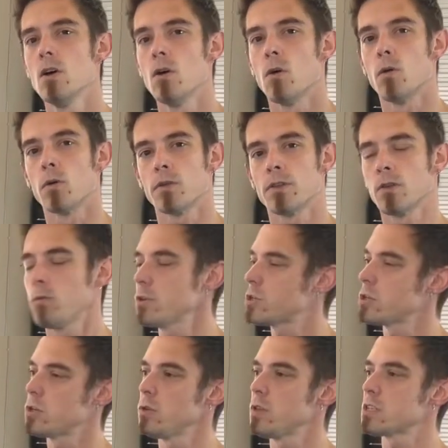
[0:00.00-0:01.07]
or think we
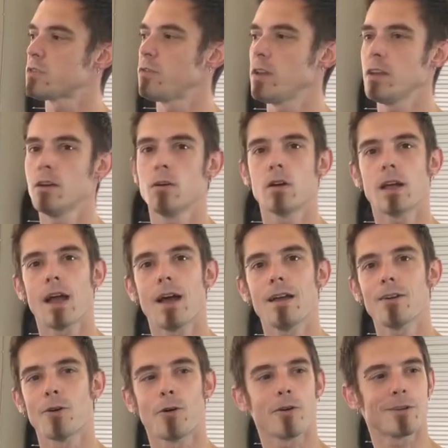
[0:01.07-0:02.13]
should do this video
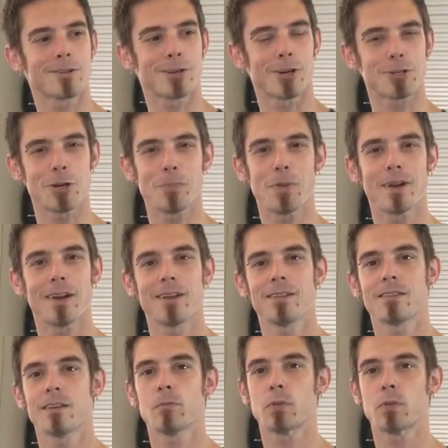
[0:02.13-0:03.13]
again or touch up on anything.